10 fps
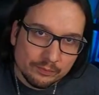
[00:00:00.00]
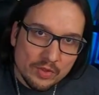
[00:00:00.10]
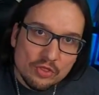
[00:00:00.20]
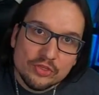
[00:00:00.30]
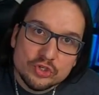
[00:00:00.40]

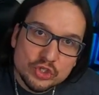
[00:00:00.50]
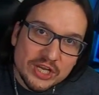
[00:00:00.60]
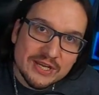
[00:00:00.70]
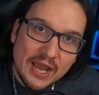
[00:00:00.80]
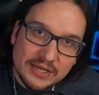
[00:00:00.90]
The
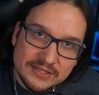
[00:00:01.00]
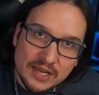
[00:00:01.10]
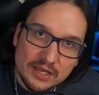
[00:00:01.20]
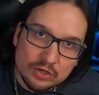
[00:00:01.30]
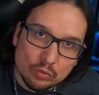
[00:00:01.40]

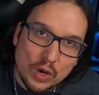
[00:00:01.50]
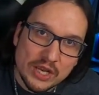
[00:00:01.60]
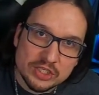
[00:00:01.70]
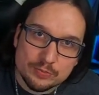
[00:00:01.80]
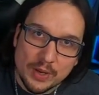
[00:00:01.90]
G910
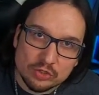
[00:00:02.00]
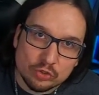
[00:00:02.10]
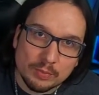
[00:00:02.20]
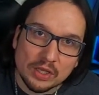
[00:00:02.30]
Orion Spectrum by